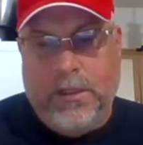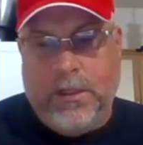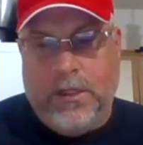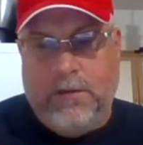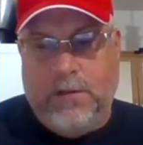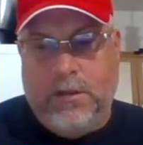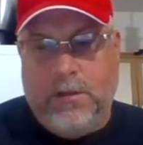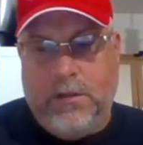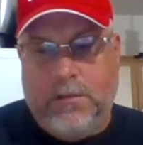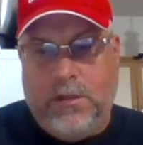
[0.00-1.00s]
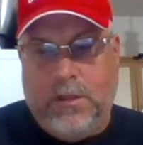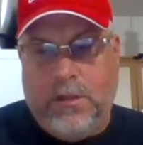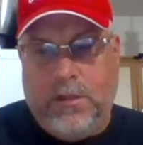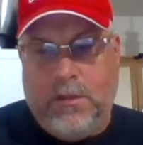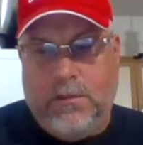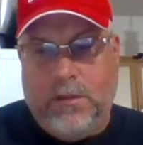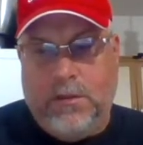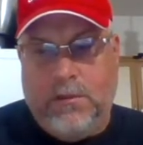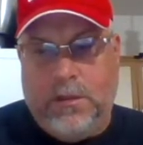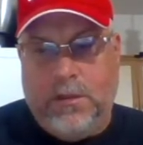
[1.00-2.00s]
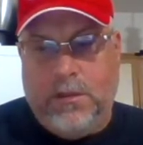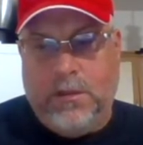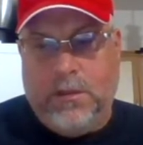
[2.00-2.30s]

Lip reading: Give me a minute, please. Give me a minute.